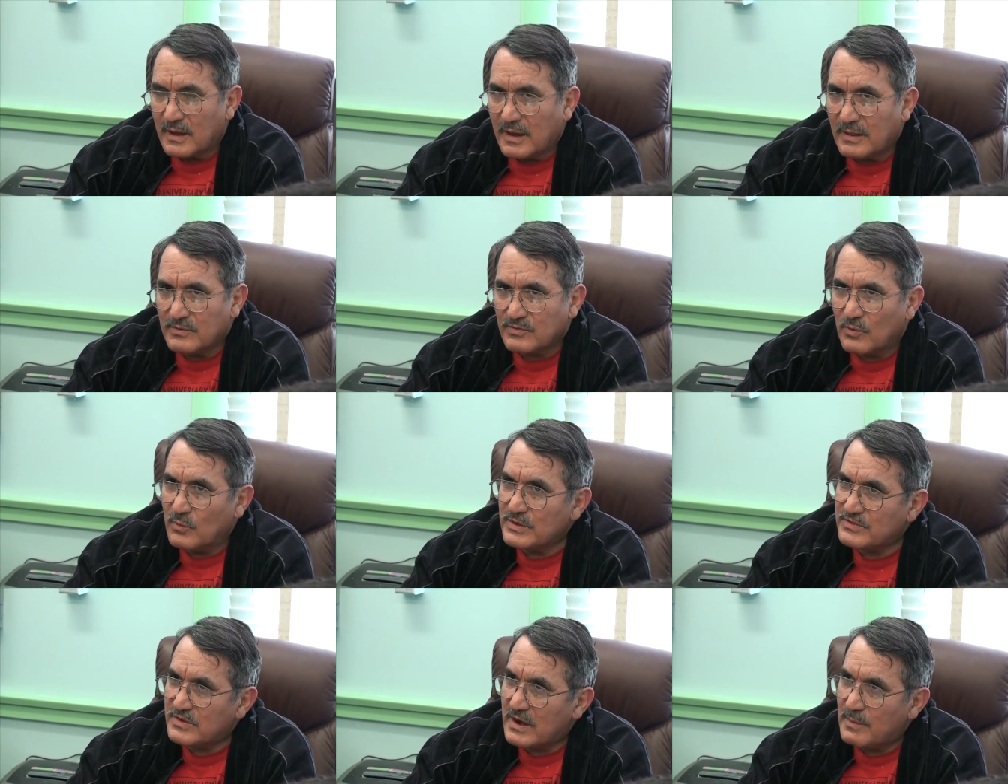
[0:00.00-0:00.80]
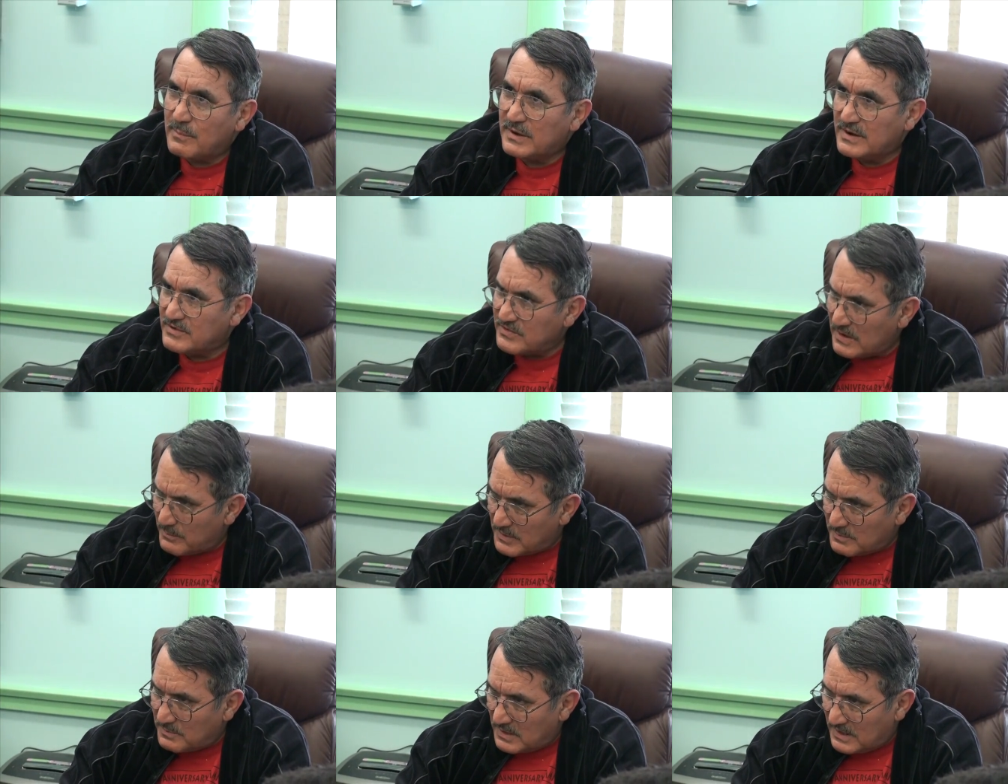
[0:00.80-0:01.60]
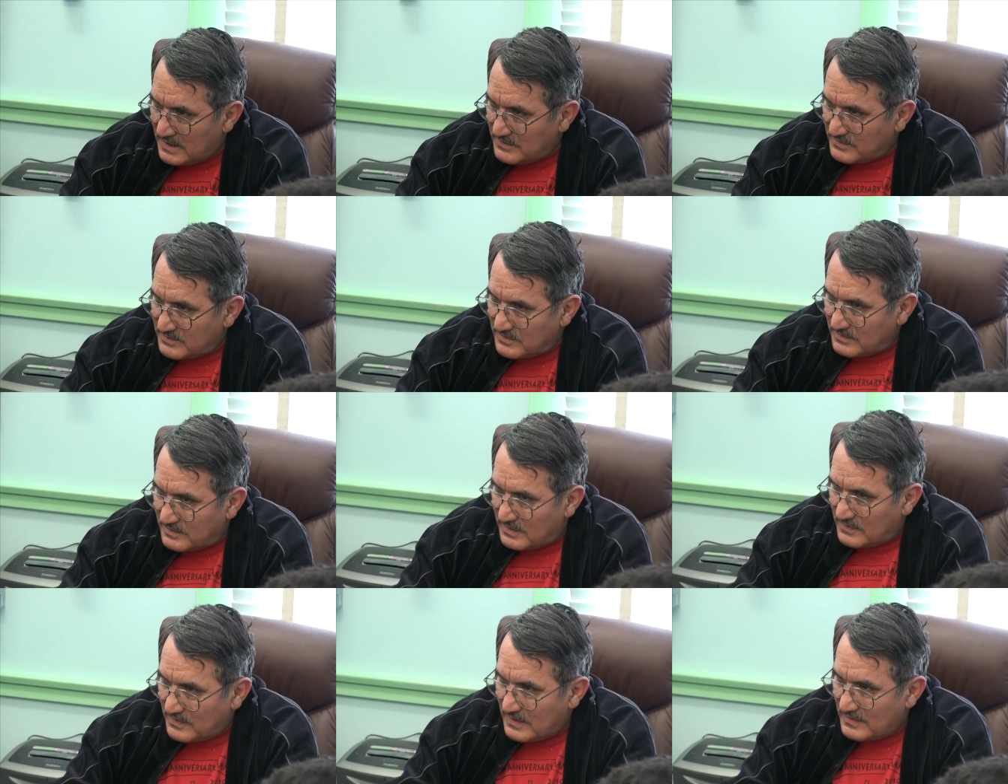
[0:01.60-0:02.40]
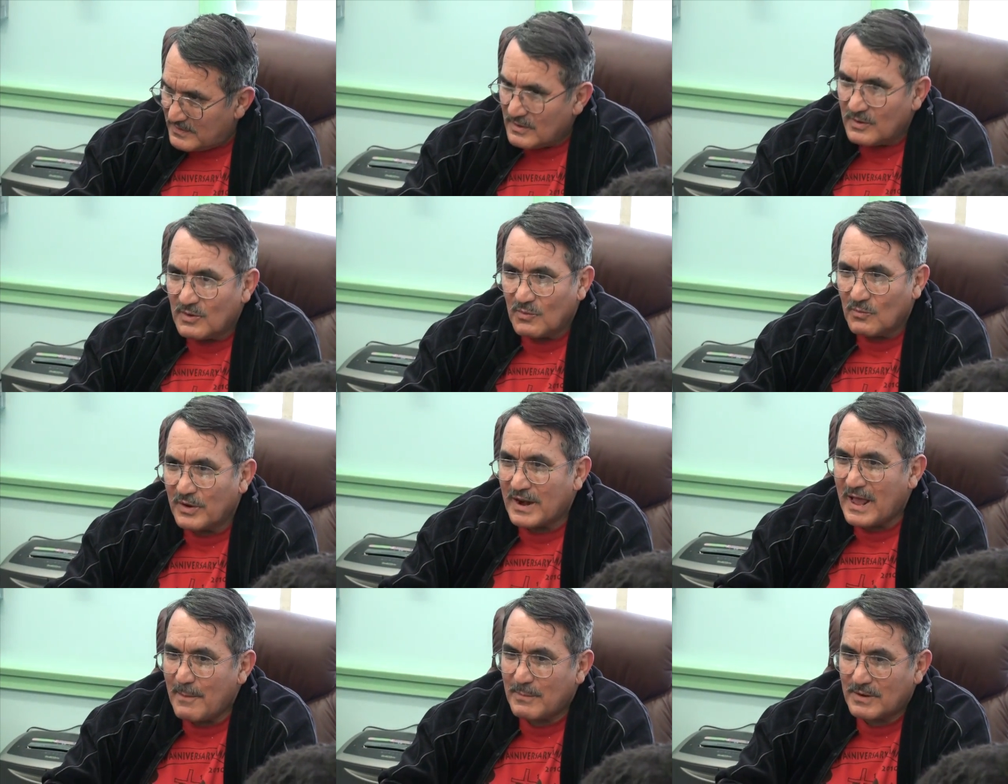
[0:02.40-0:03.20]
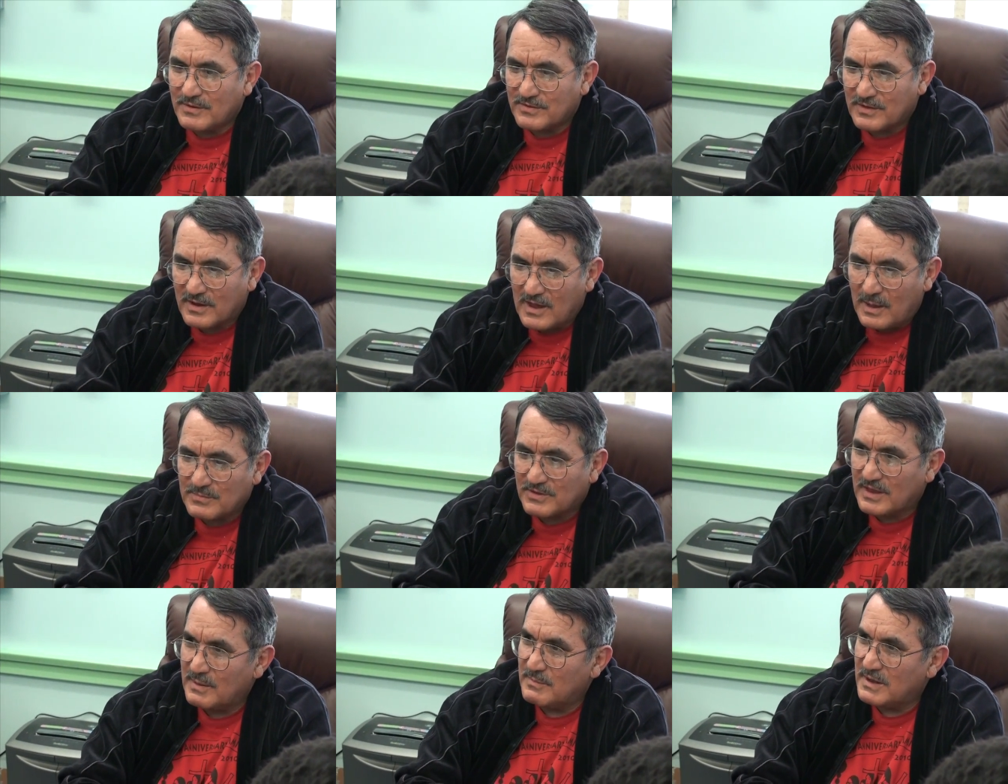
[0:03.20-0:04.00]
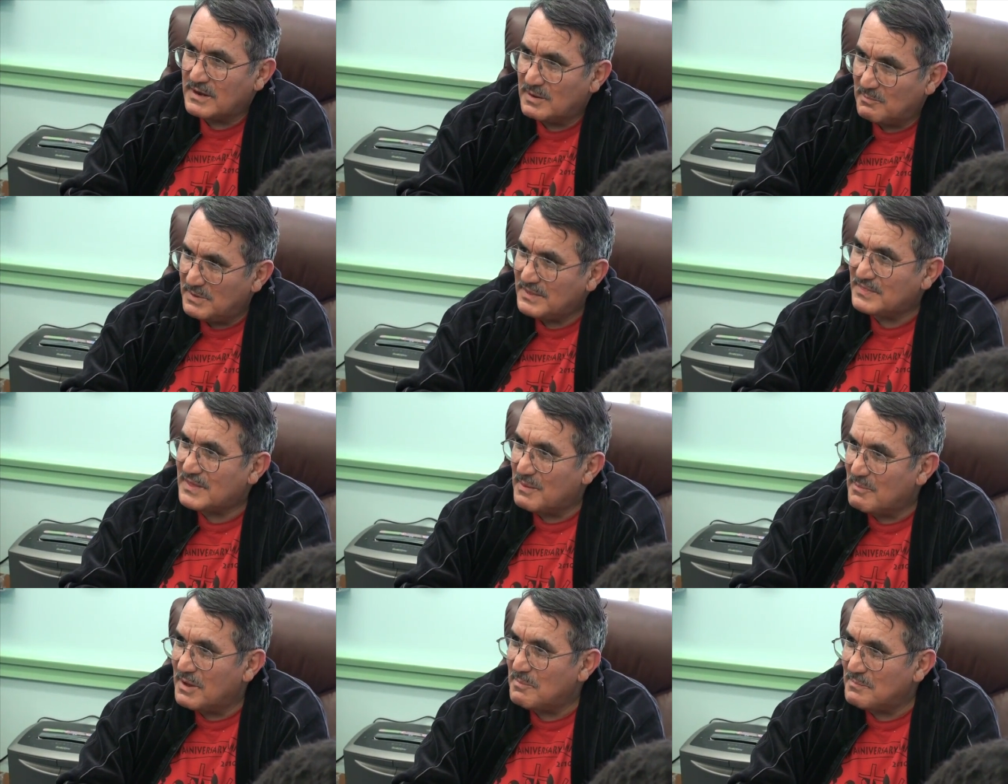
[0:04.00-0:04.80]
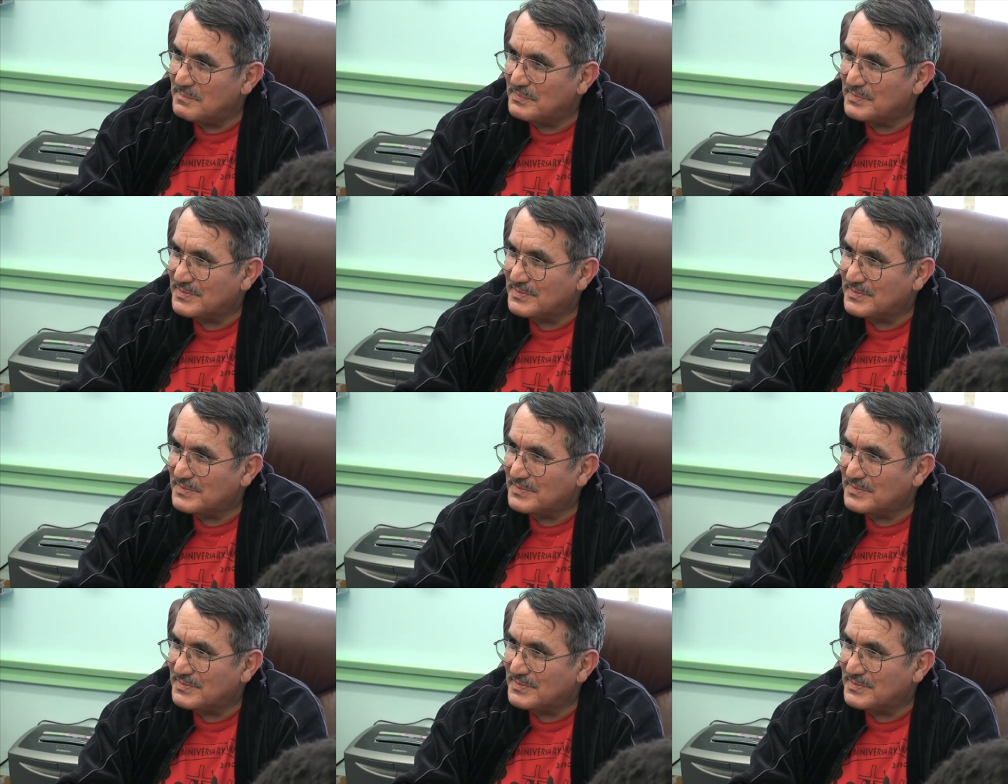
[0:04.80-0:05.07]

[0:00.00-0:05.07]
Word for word: And so we set up in a separate place, and then what happened is the cops came in and beat them up.